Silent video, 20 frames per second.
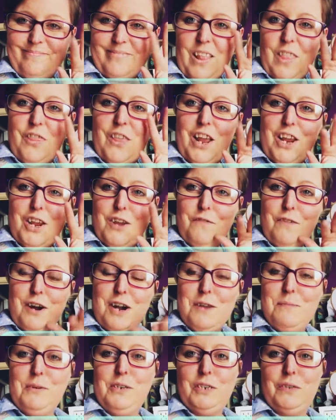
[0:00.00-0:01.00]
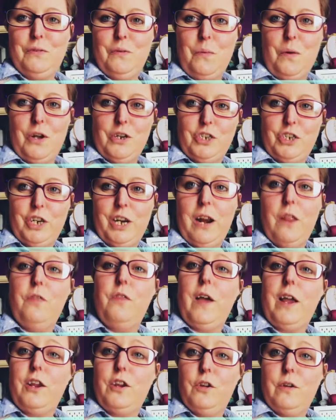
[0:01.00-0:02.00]
Thank you very much for watching, and
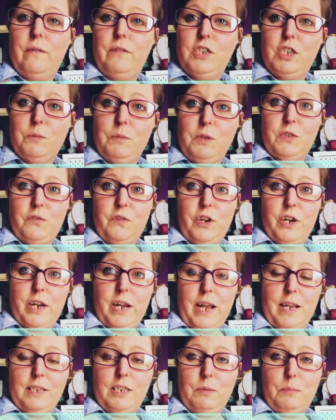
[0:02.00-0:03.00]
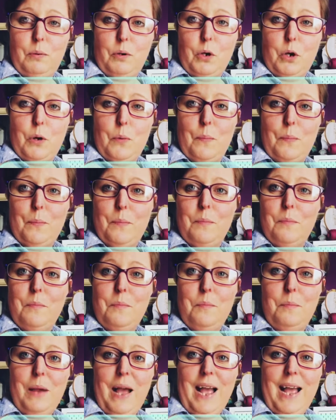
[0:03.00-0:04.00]
thank you ever so for your kind support.
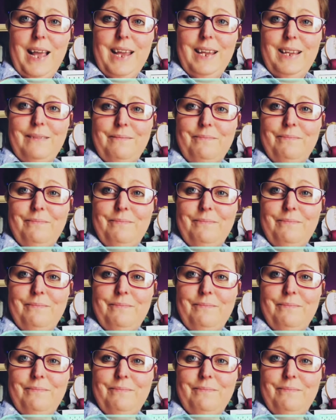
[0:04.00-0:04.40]
Bye.